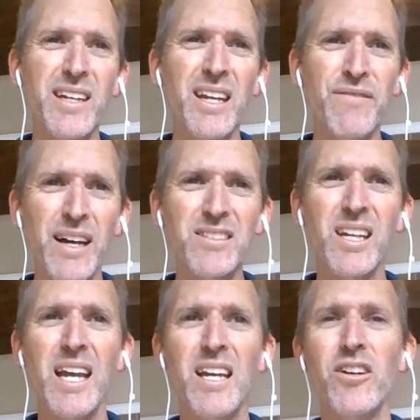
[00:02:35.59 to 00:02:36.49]

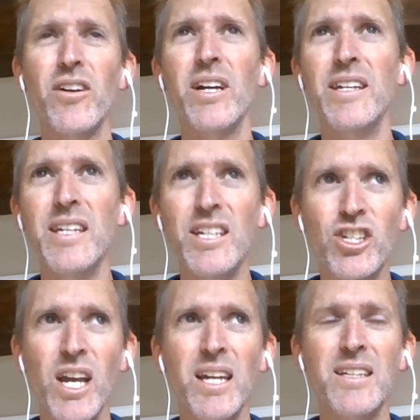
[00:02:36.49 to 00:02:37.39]

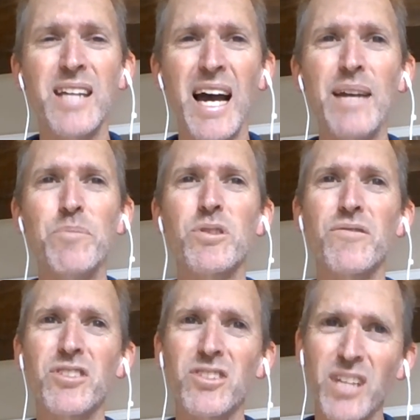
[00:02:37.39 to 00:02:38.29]
investigator-initiated types
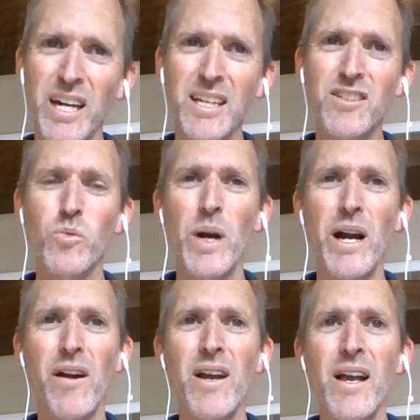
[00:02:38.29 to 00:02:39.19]
of studies
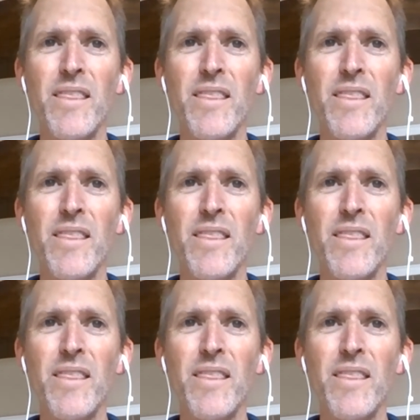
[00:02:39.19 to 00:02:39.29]
where